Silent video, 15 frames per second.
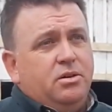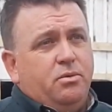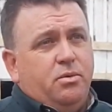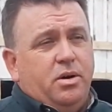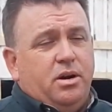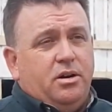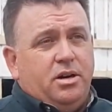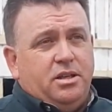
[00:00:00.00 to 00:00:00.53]

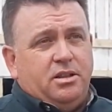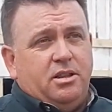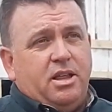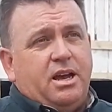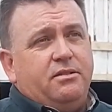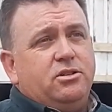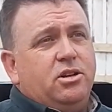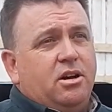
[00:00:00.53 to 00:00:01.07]
where in the
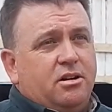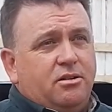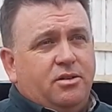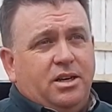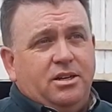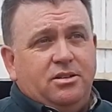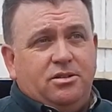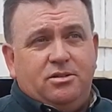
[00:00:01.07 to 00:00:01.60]
livestock
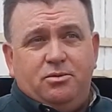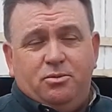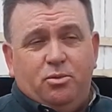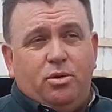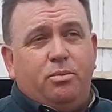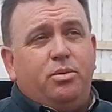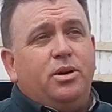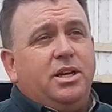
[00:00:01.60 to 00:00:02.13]
arenas,
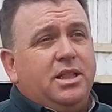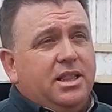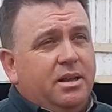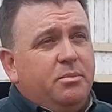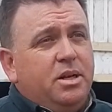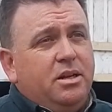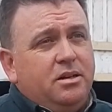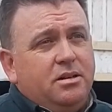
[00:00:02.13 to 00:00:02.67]
we're pretty
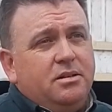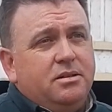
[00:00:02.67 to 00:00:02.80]
limited.